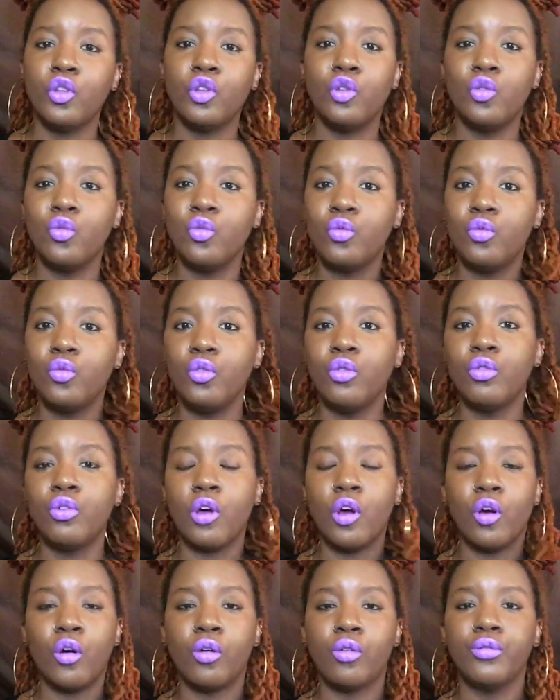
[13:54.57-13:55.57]
you
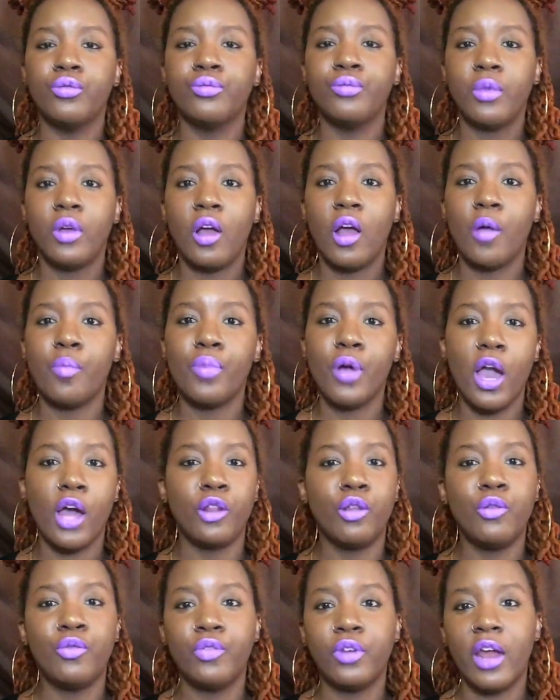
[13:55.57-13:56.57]
know, I'm proud
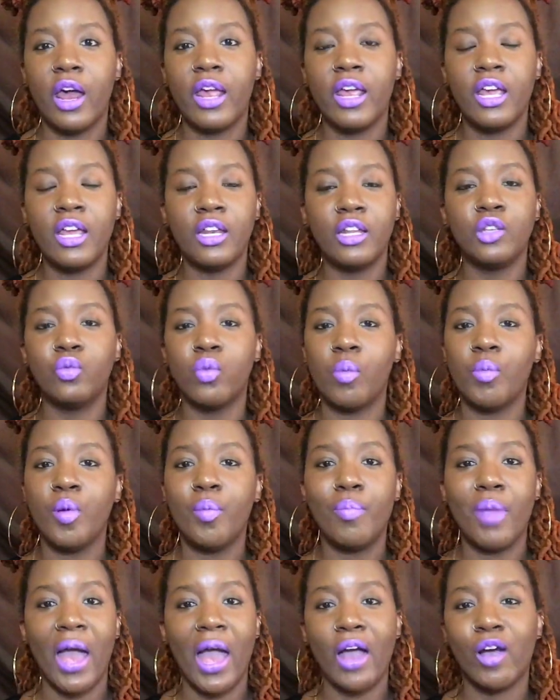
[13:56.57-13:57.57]
of you for not hitting this woman
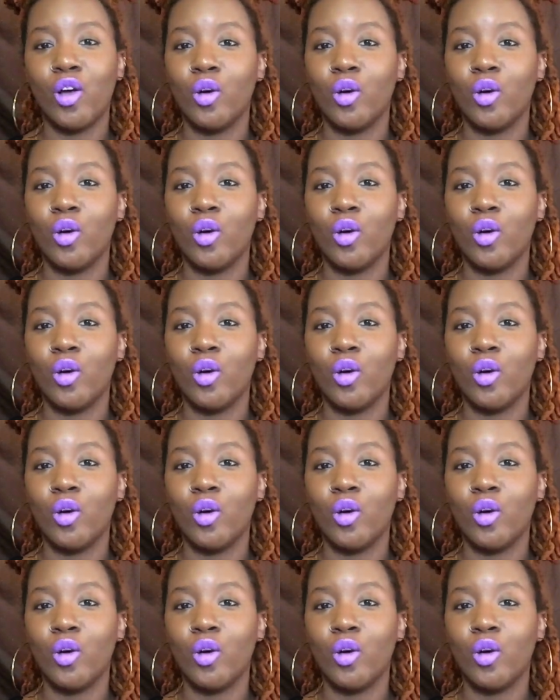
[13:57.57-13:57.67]
back,